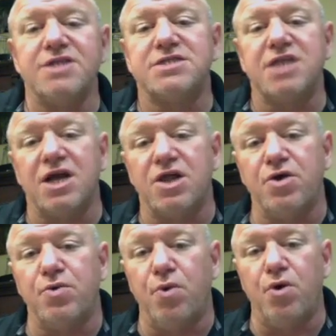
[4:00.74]

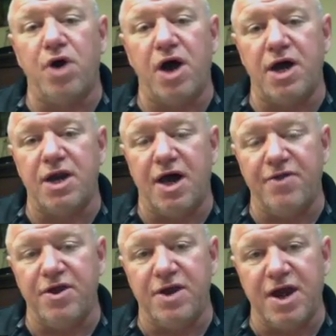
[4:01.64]
declared war on
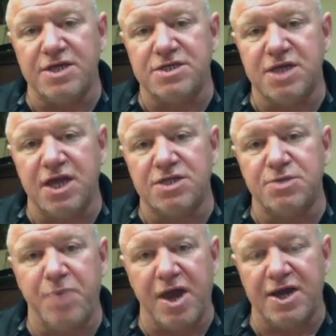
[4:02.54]
the United
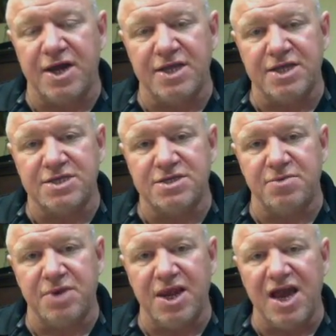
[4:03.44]
States back in
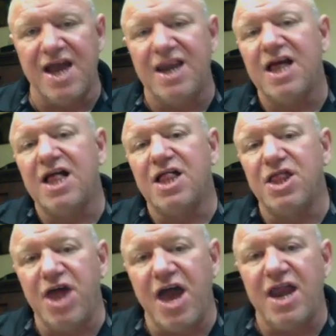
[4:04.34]
1979.
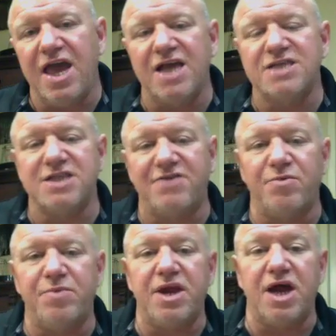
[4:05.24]
That has
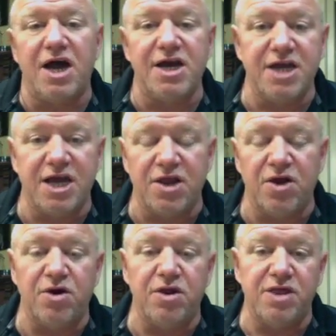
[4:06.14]
never been
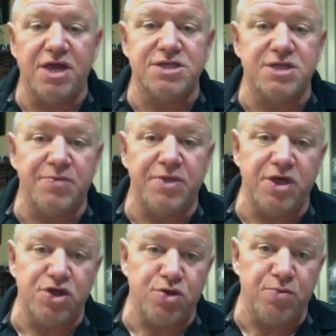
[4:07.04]
undeclared. That's something
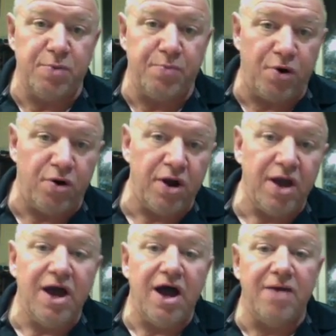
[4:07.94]
that should be part
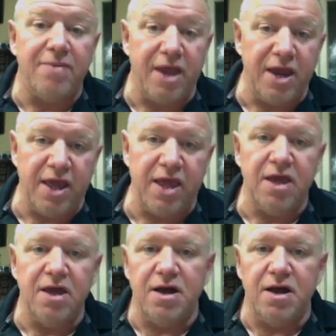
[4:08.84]
of
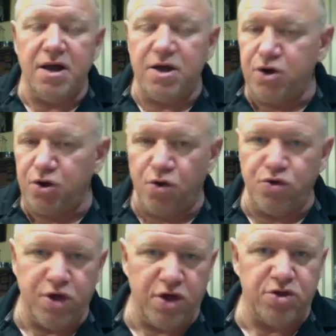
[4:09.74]
any
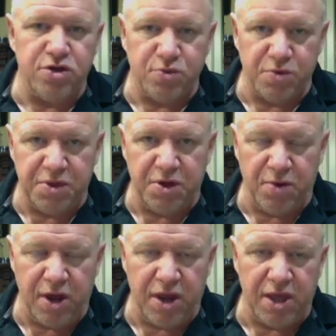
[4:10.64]
negotiations with the
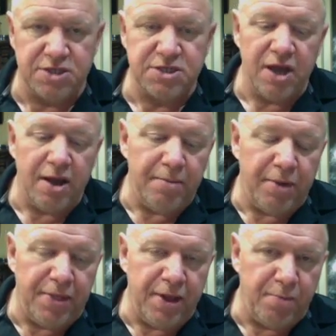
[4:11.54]
Iranians.
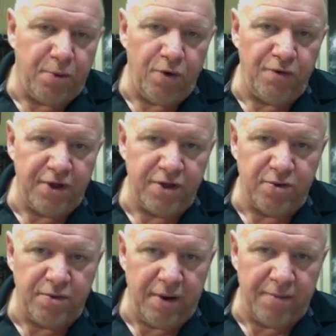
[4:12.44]
But the important thing to
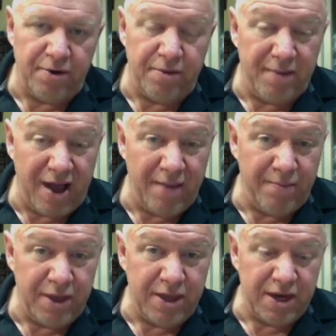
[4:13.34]
remember, in my
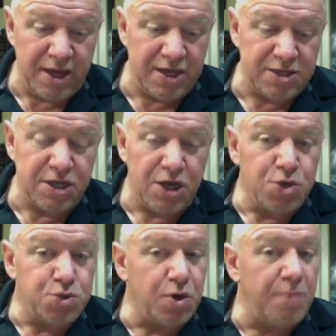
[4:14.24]
opinion, is
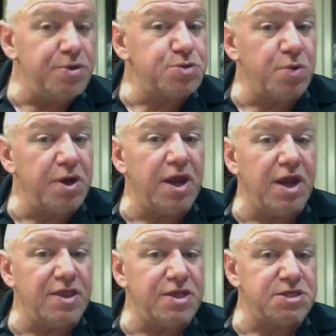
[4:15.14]
Trump is winning
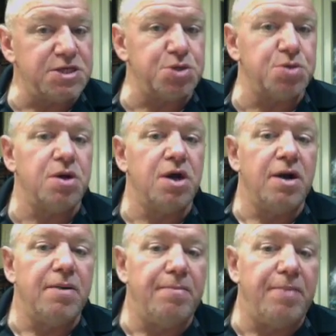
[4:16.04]
on this issue.
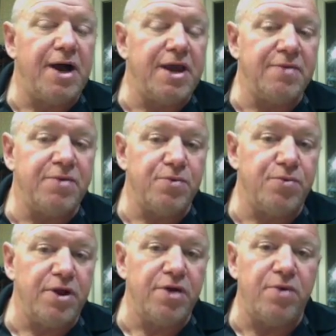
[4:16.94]
But if you
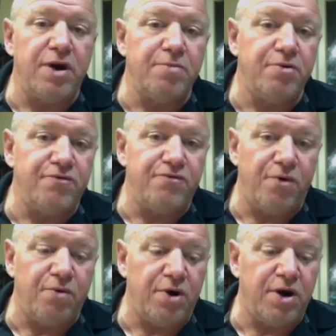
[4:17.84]
really want to move
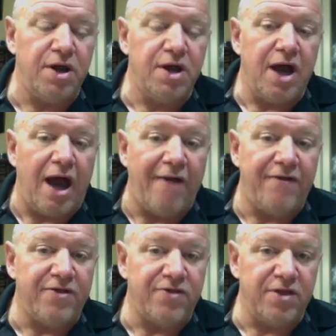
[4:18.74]
forward, I
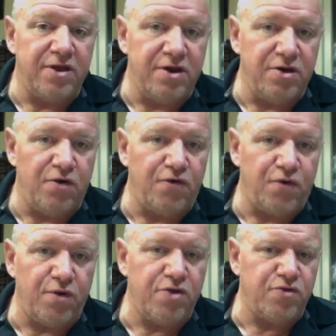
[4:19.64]
think the North
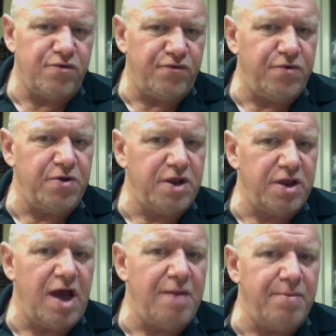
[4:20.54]
Koreans would feel a
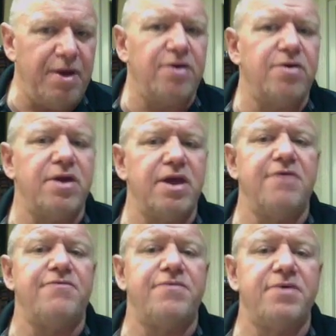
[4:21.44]
lot better if